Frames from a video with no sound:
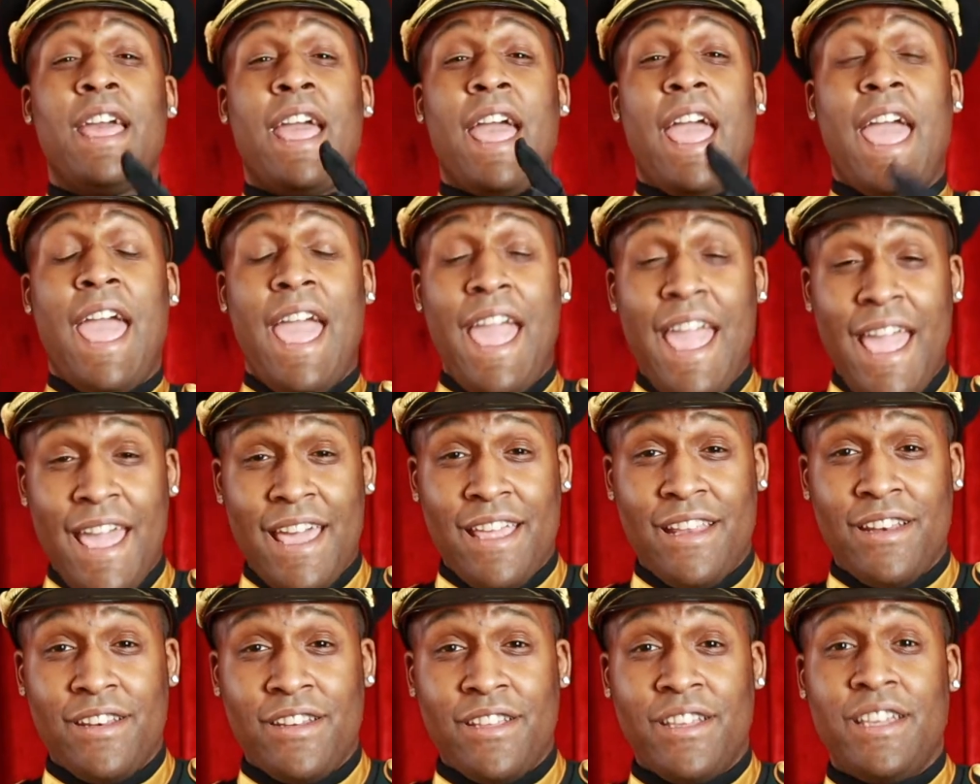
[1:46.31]

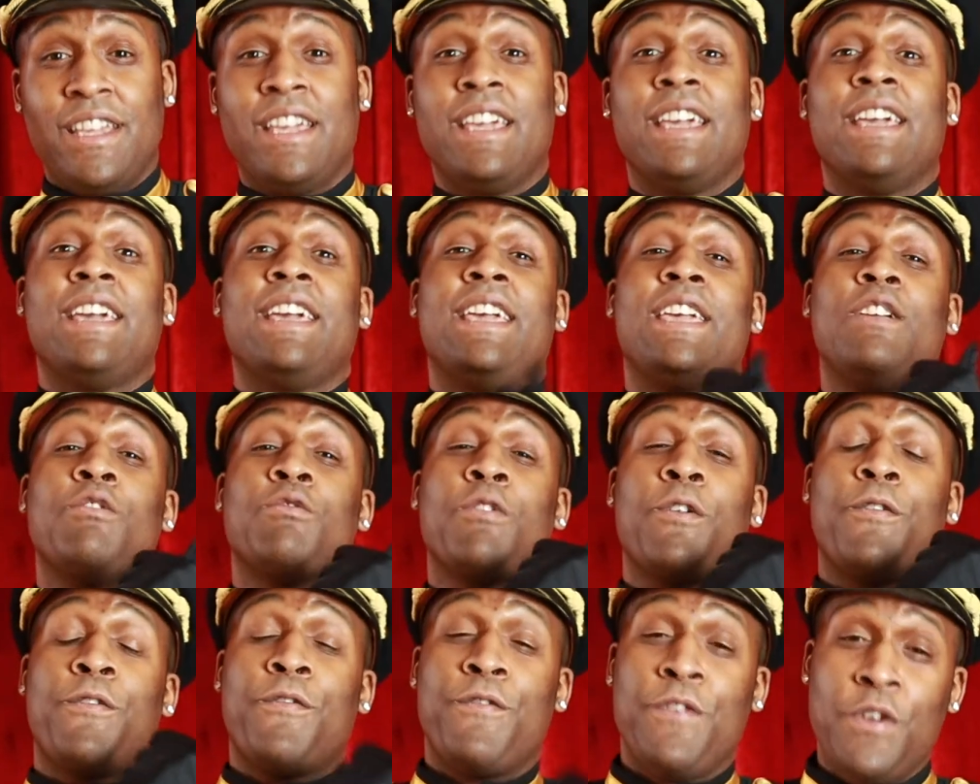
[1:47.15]
And He
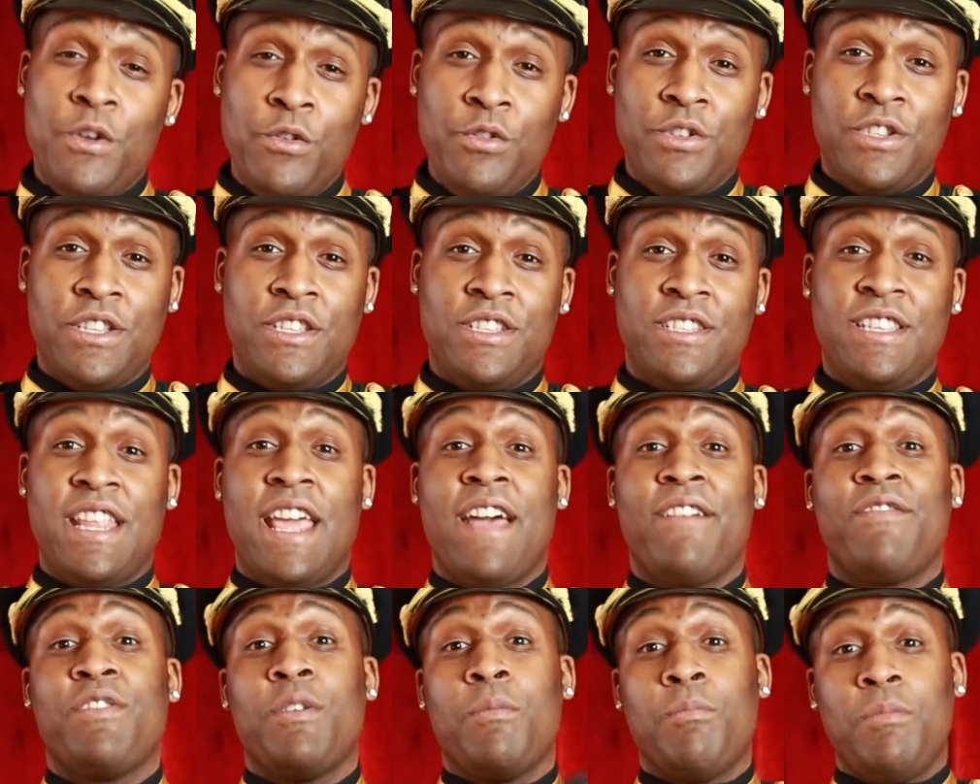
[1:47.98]
refuses to
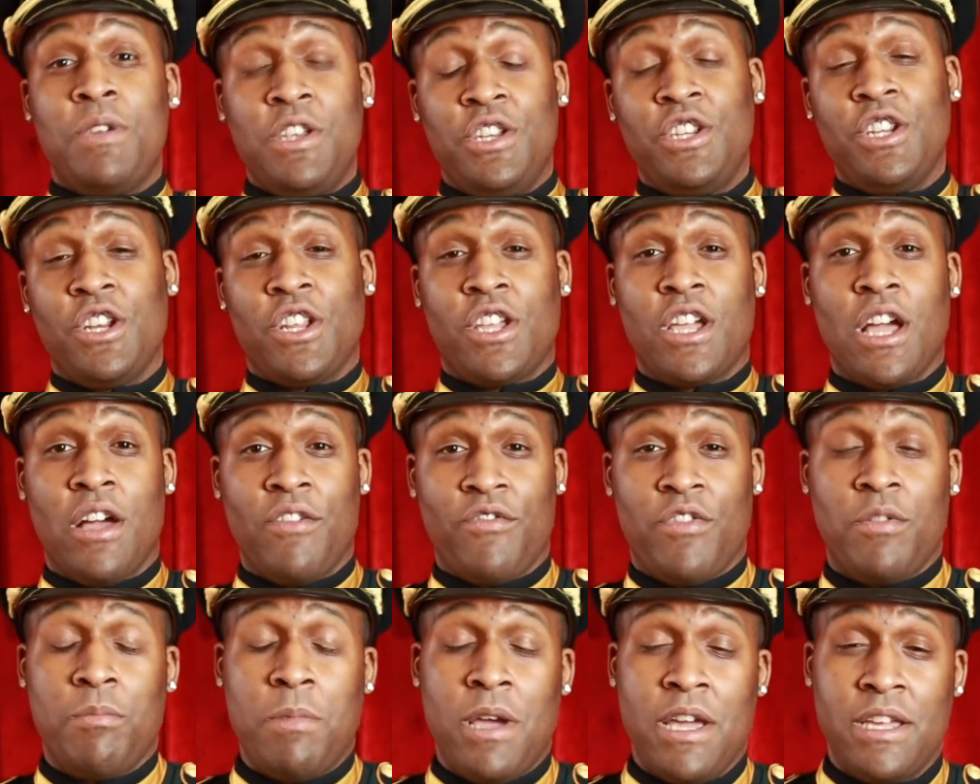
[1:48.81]
have the mission
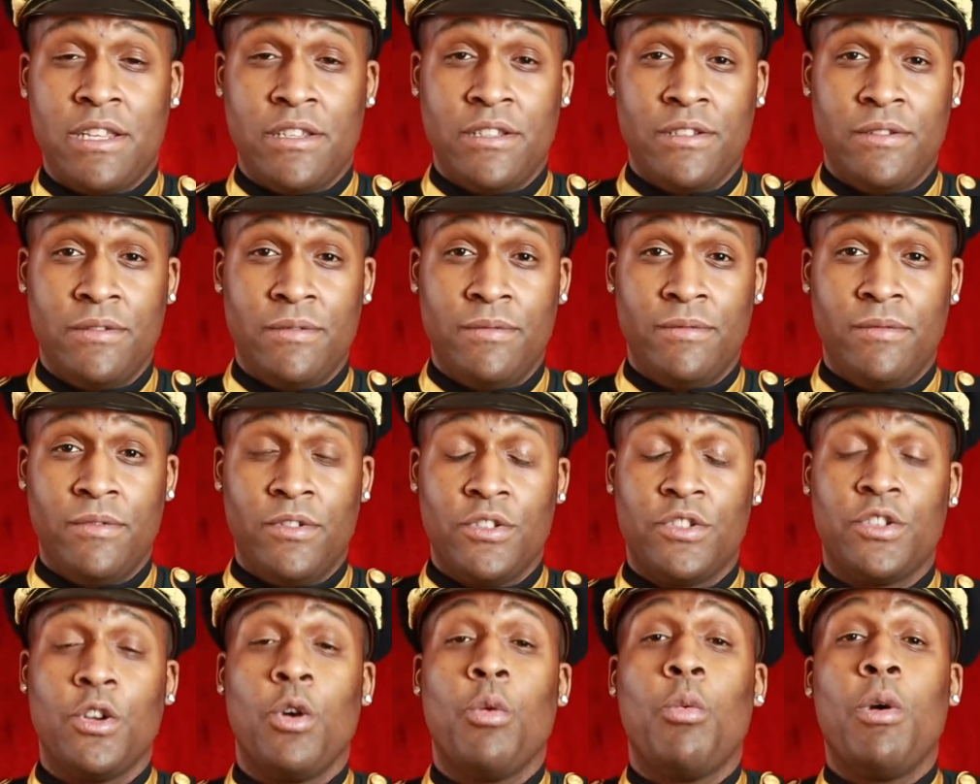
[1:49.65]
compromise.
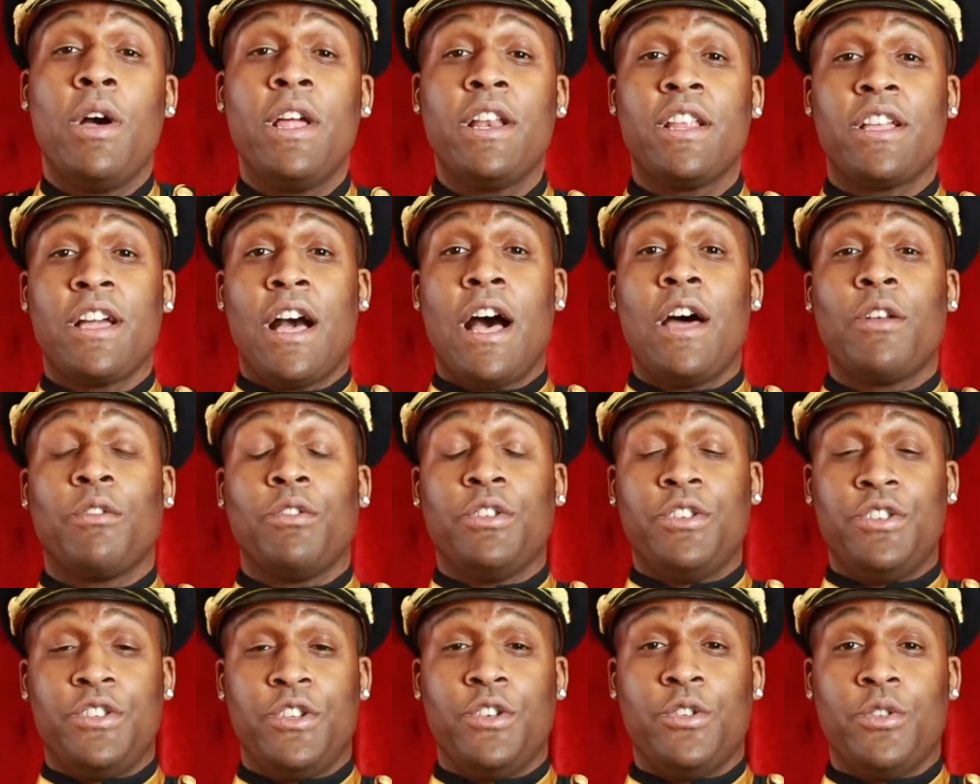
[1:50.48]
So what God will
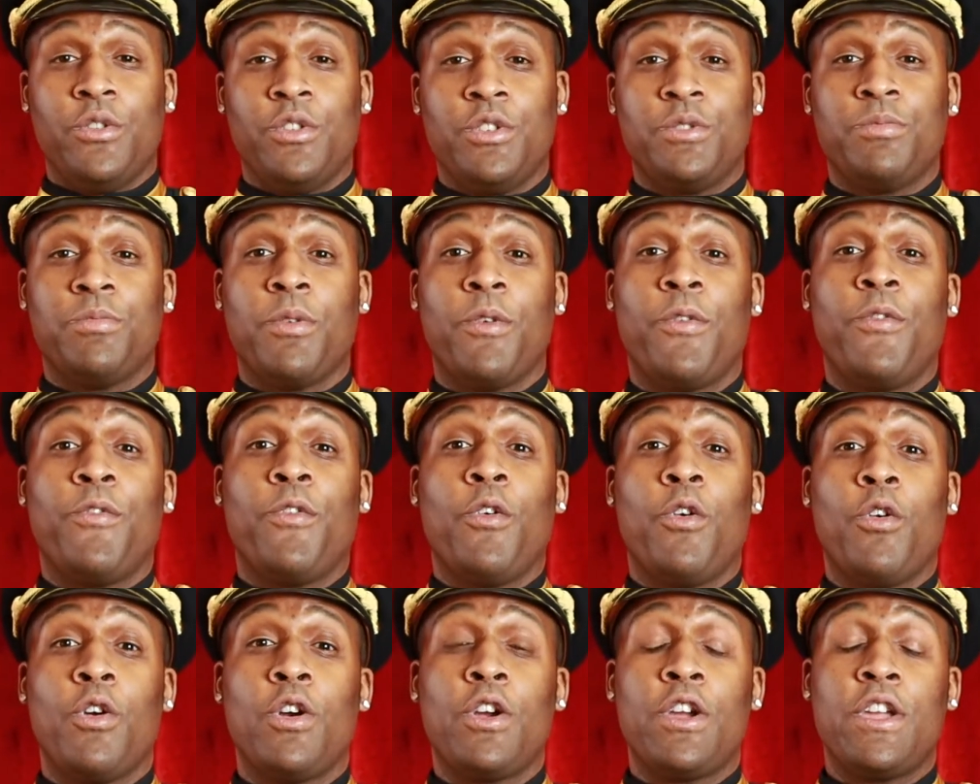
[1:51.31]
do is,
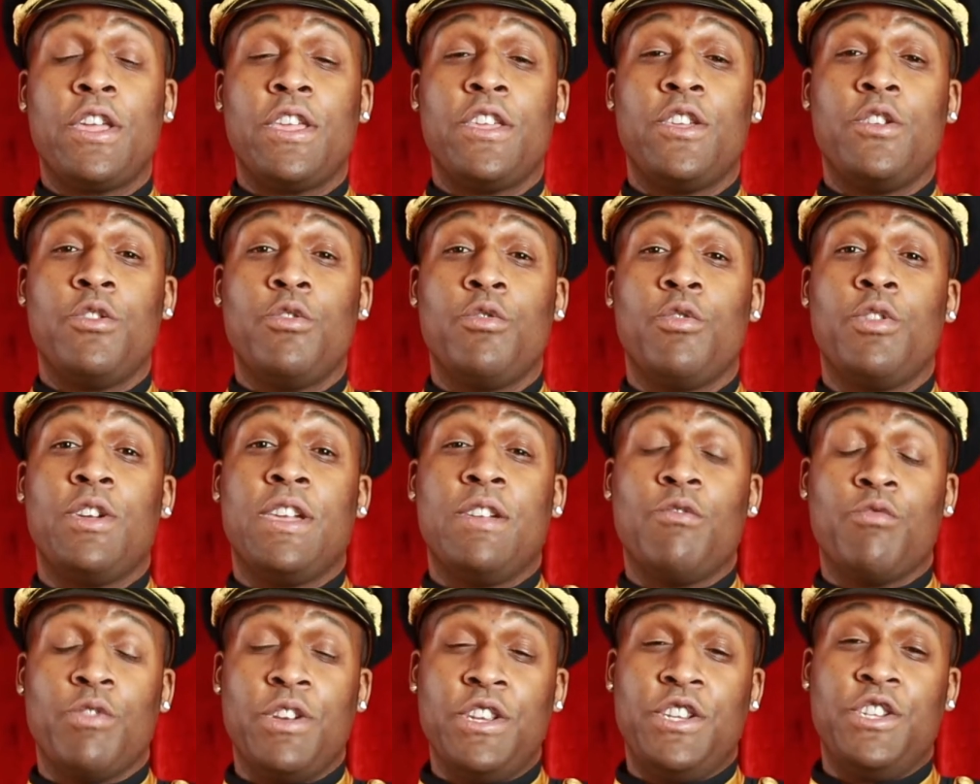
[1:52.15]
before you
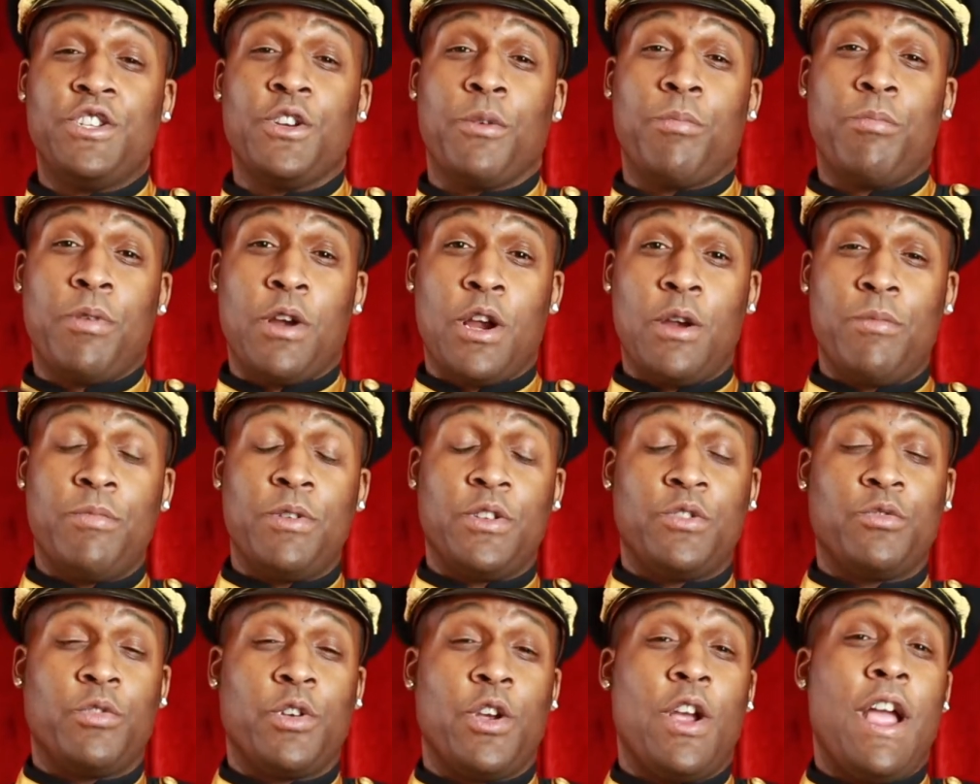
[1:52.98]
reach your
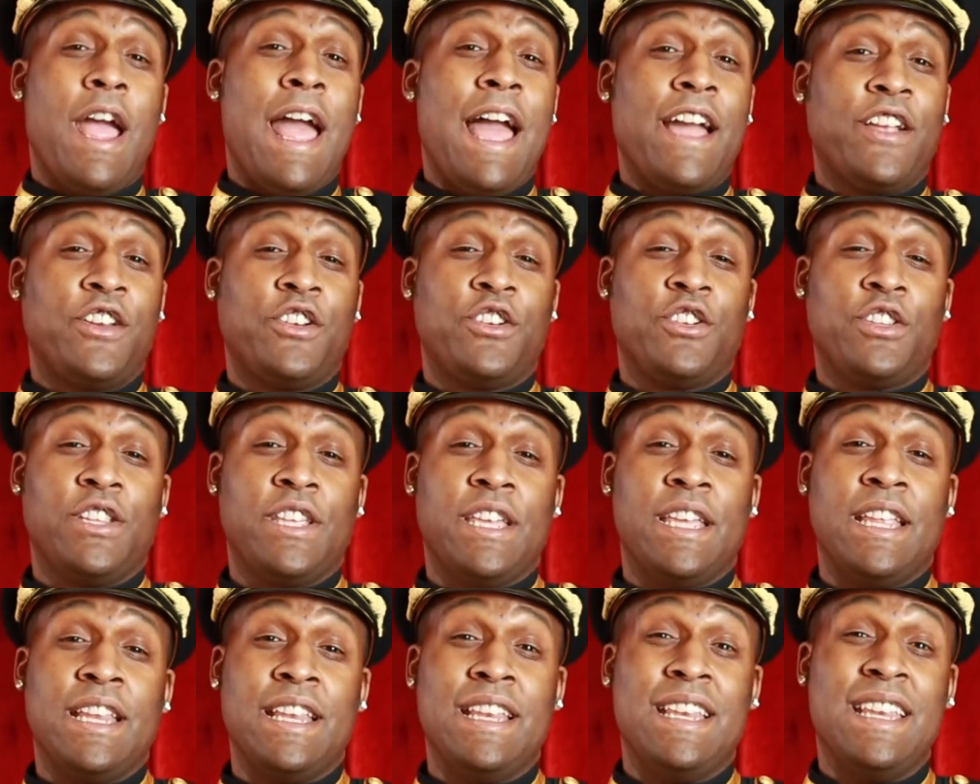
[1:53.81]
purpose where you're
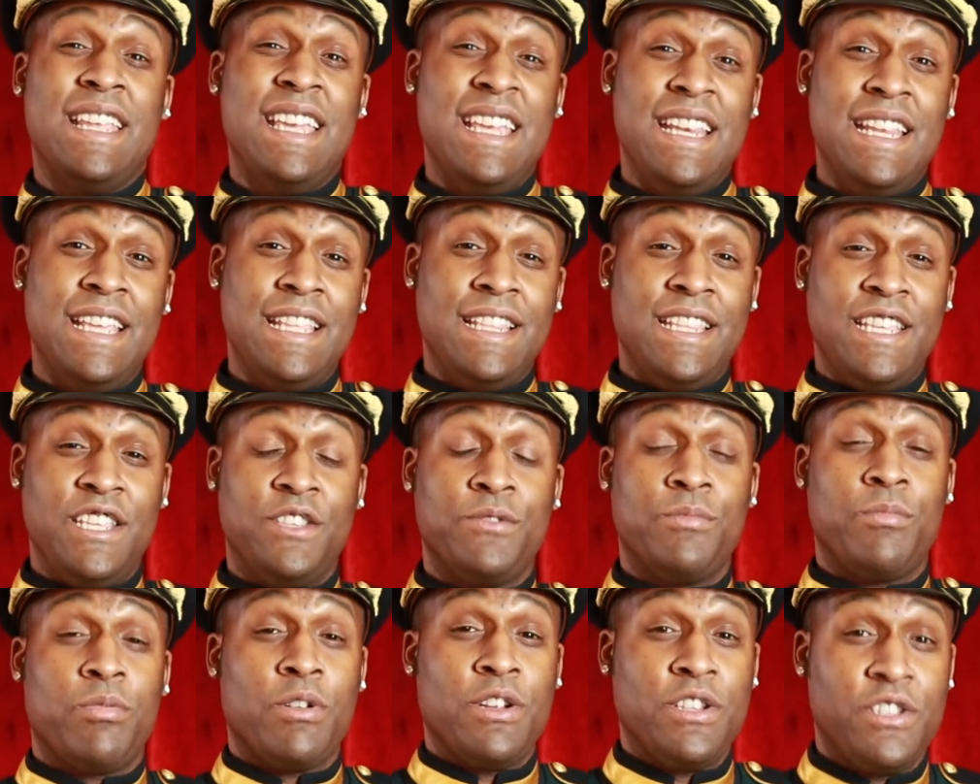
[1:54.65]
actually needing these
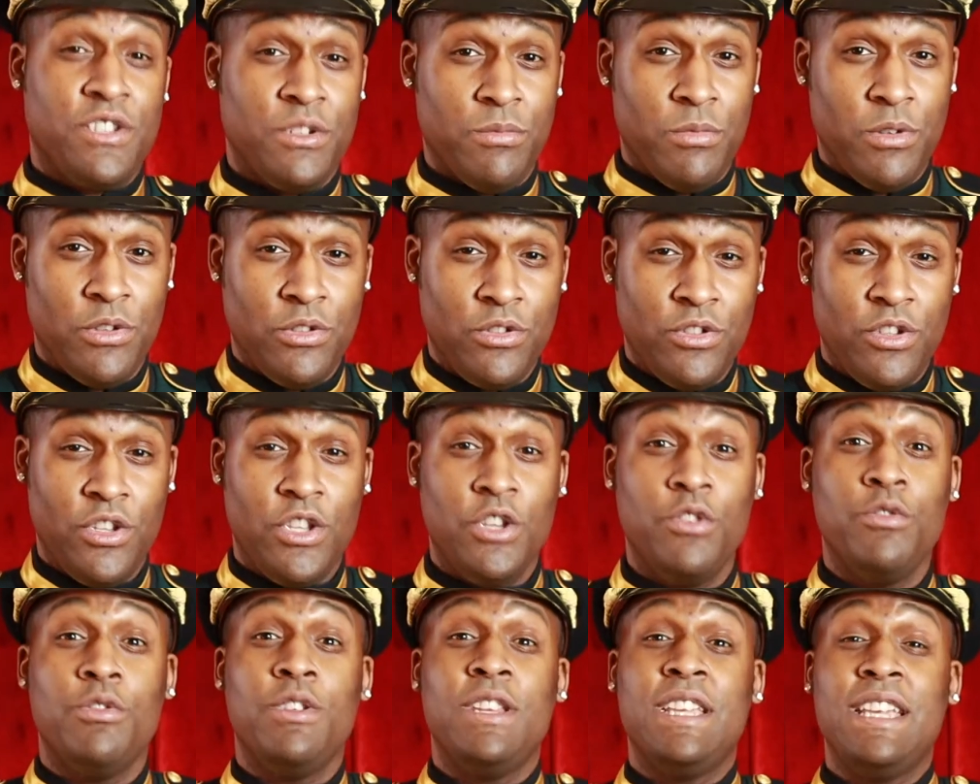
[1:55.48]
principles,
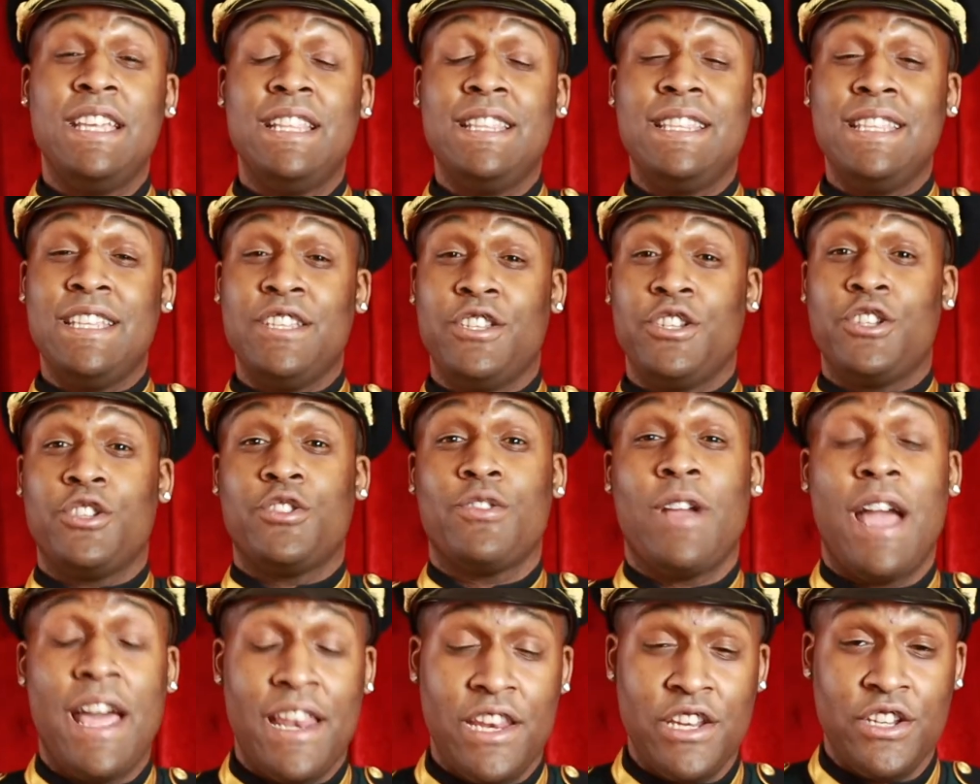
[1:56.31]
you need these
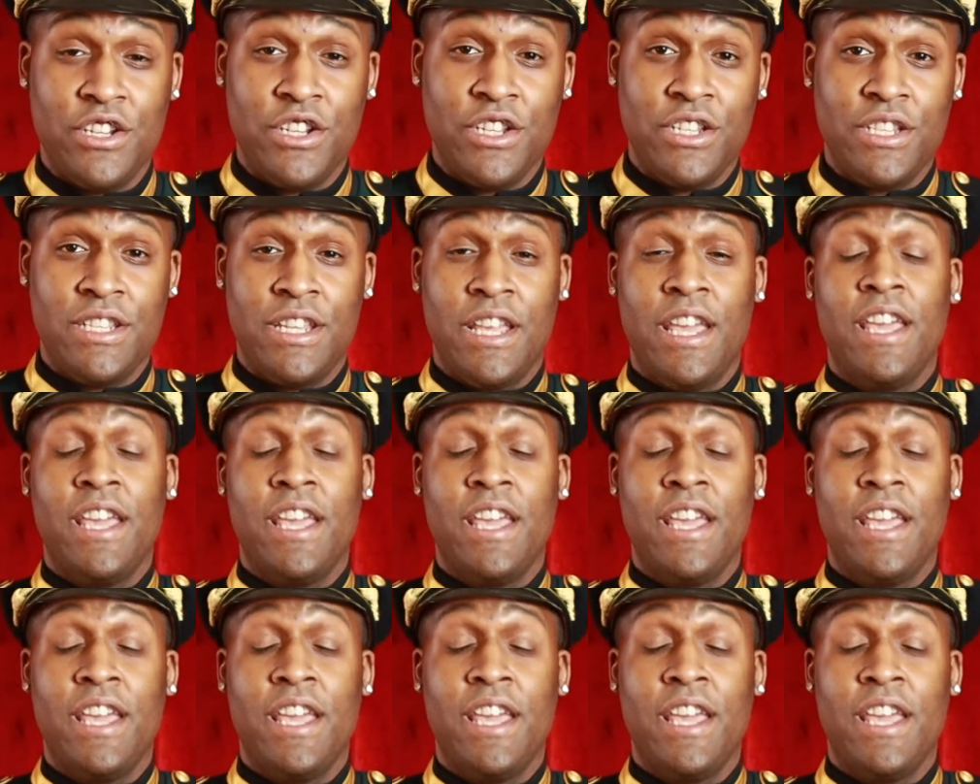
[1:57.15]
strategies,